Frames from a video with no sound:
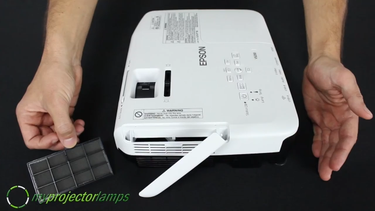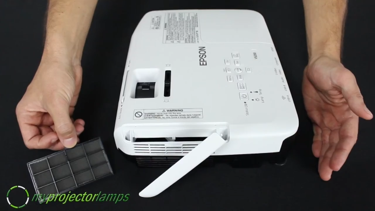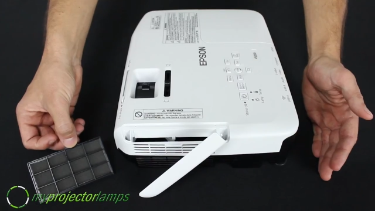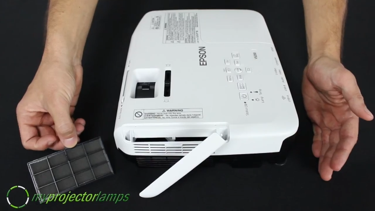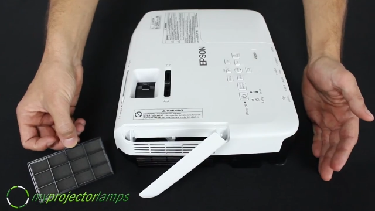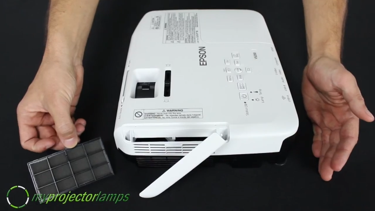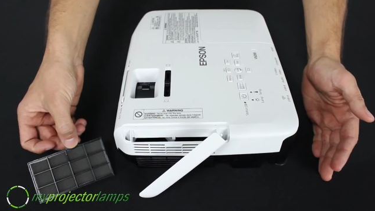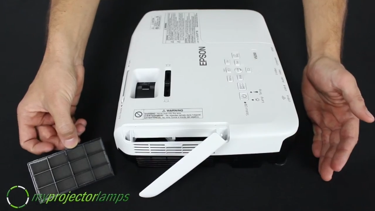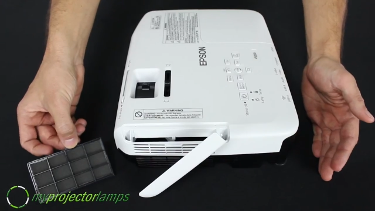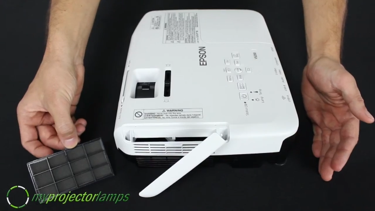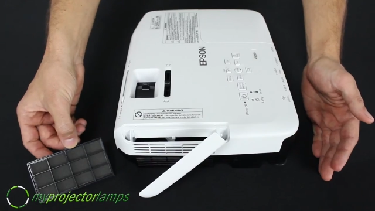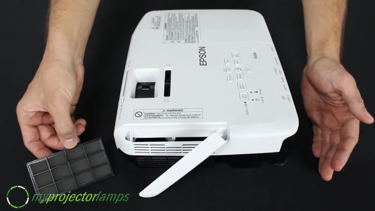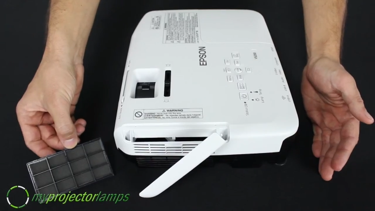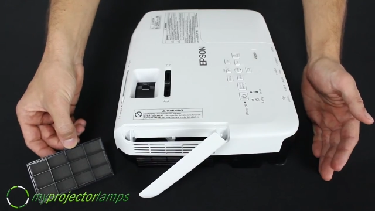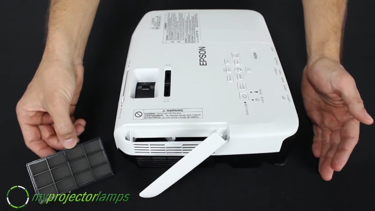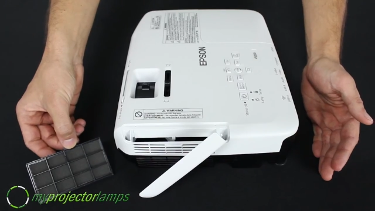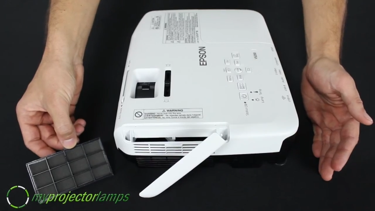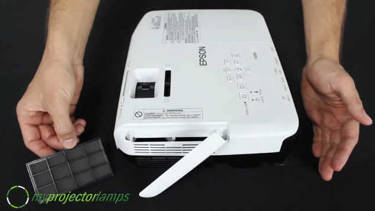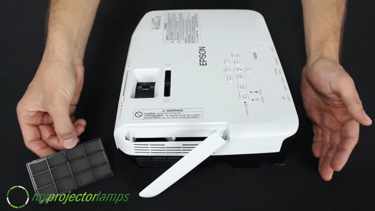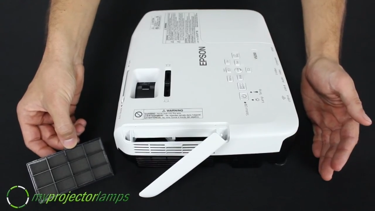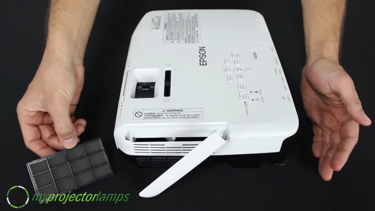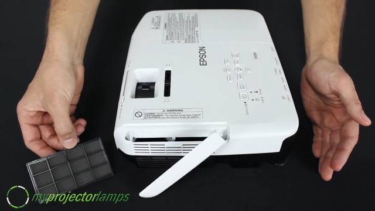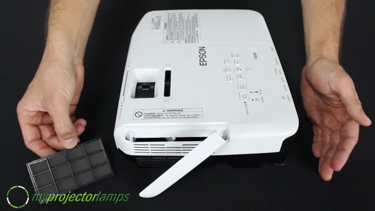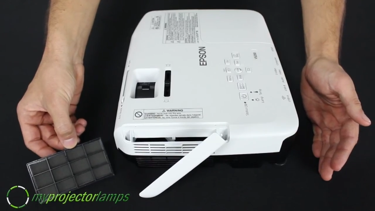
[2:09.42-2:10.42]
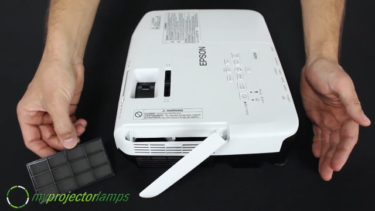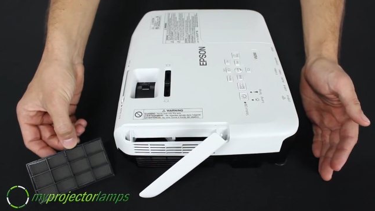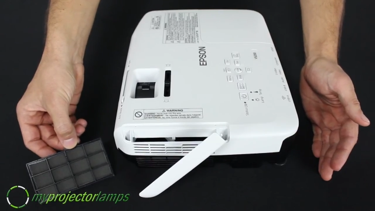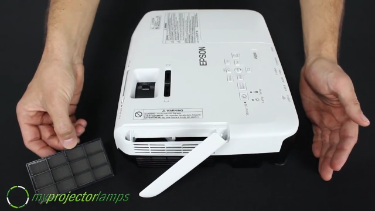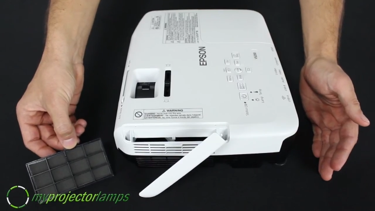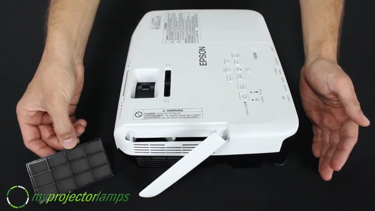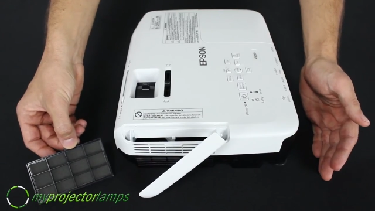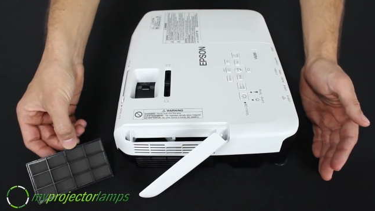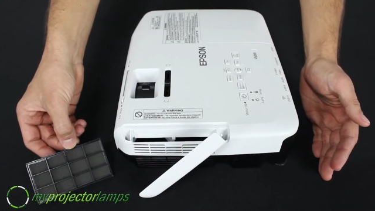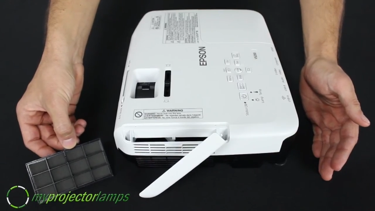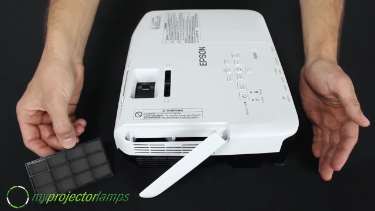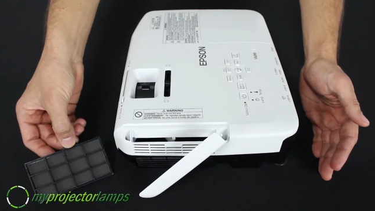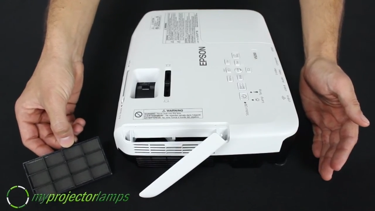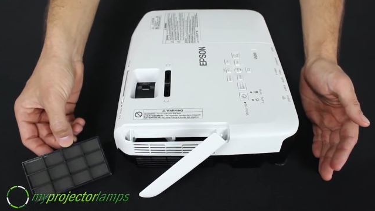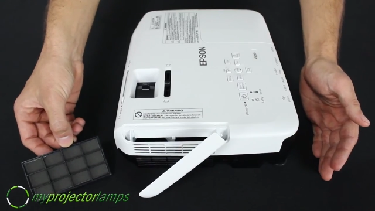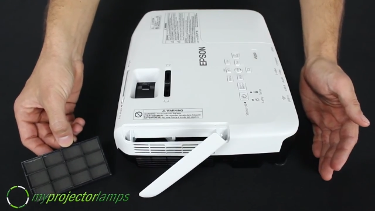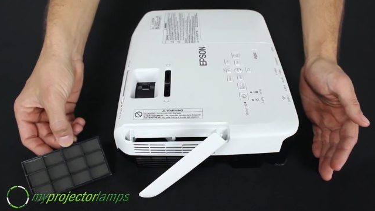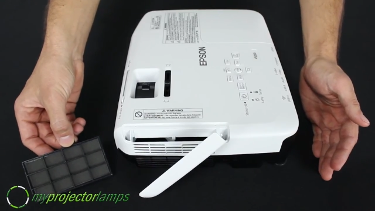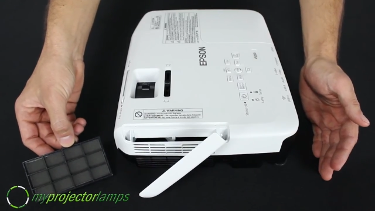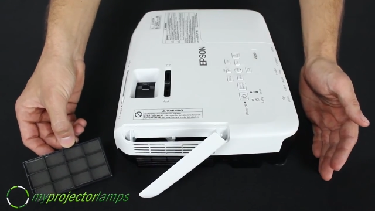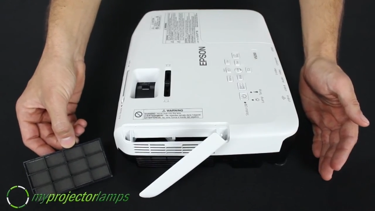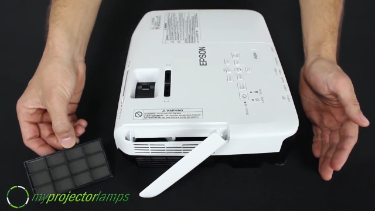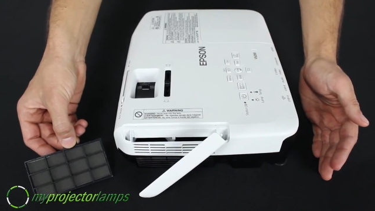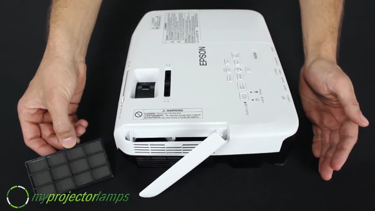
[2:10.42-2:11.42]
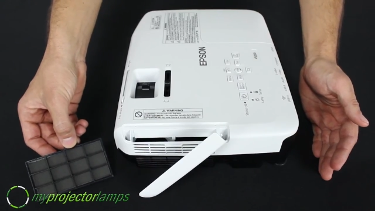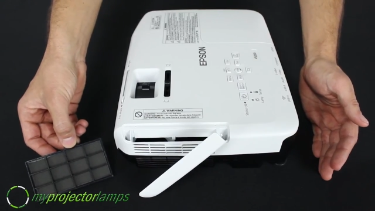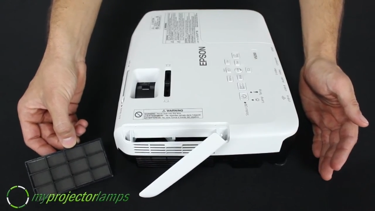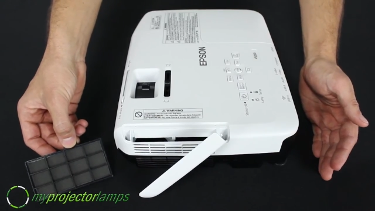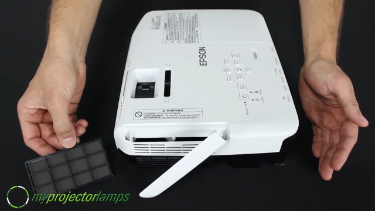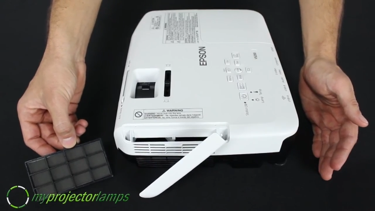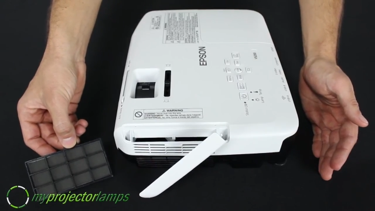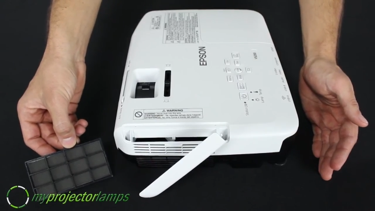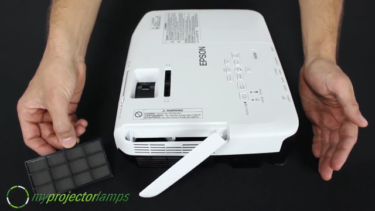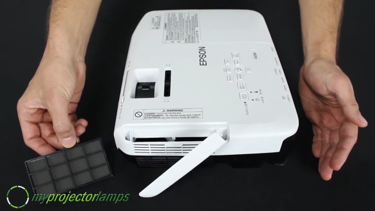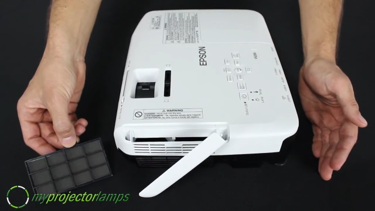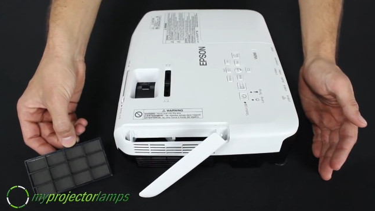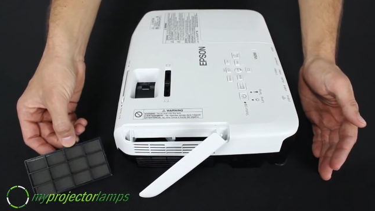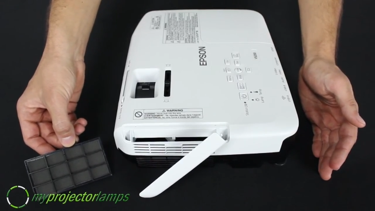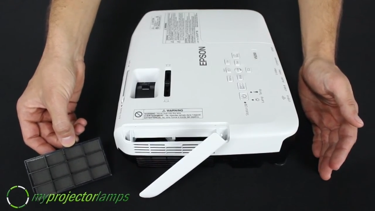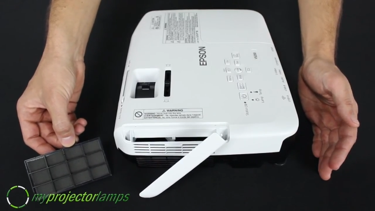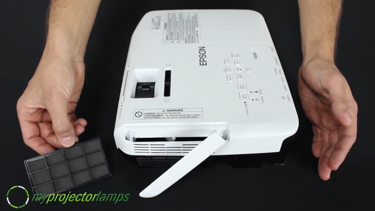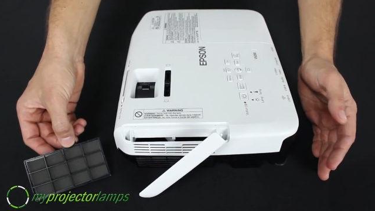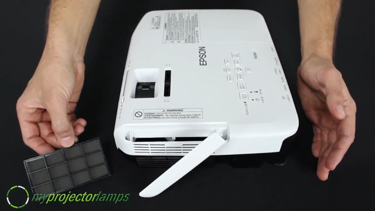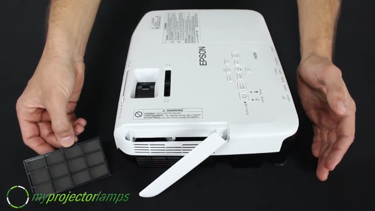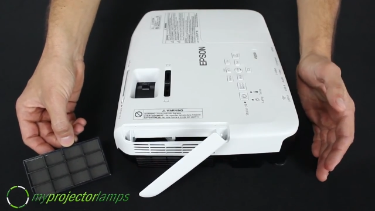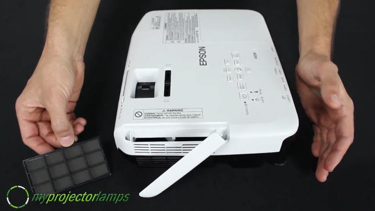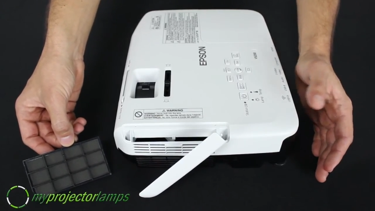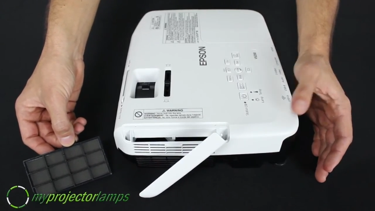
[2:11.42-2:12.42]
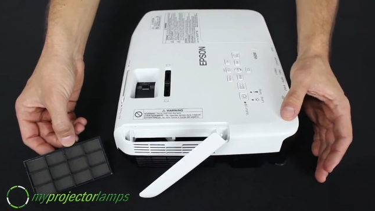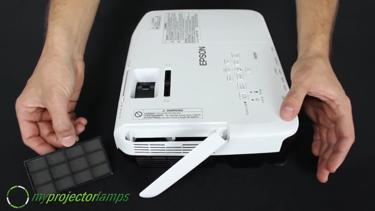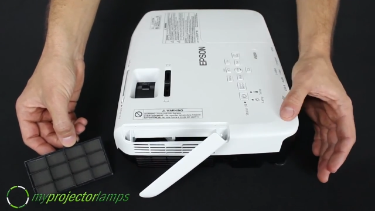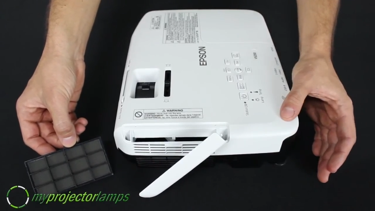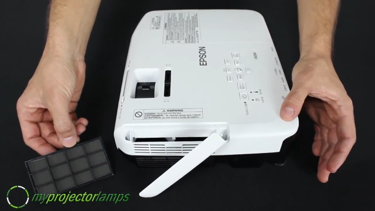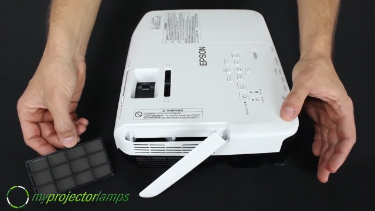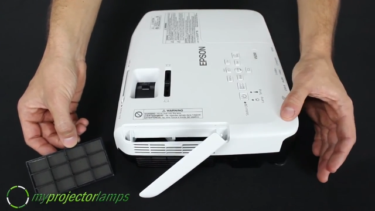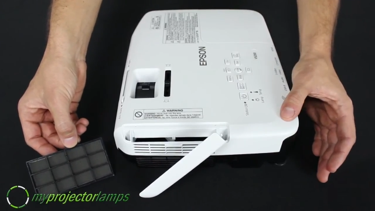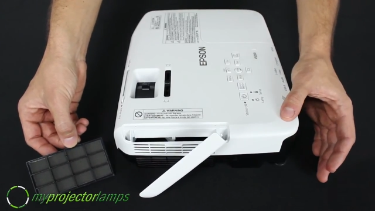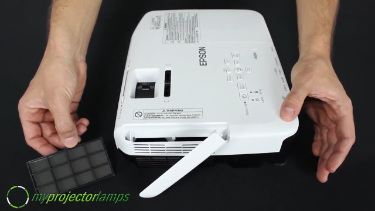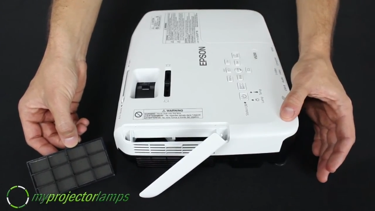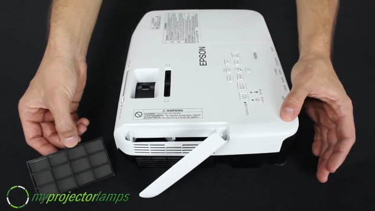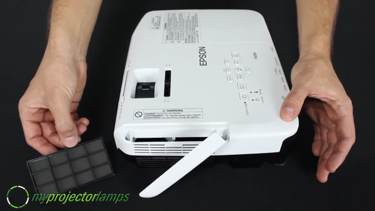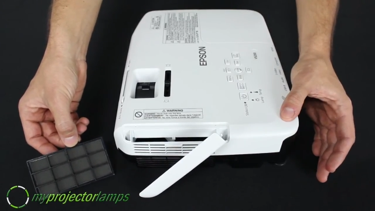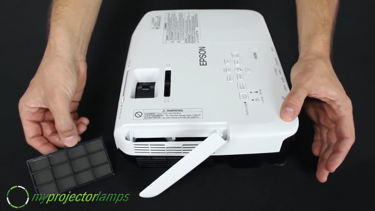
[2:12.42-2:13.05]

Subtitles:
(no speaker visible)